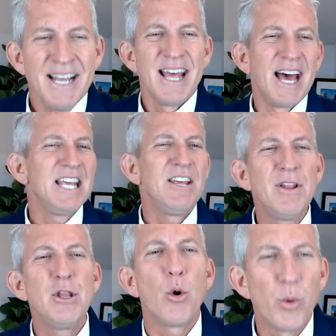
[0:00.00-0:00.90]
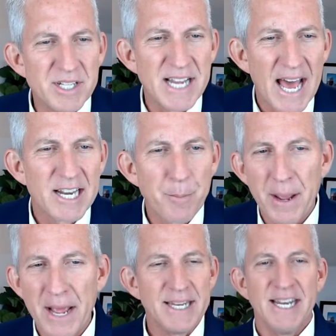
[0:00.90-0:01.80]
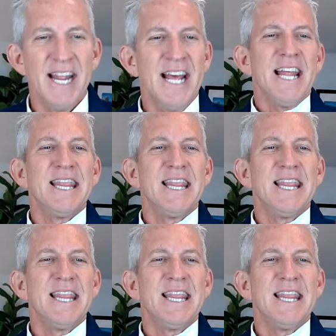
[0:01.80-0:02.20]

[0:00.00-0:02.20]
that even though we're data dependent,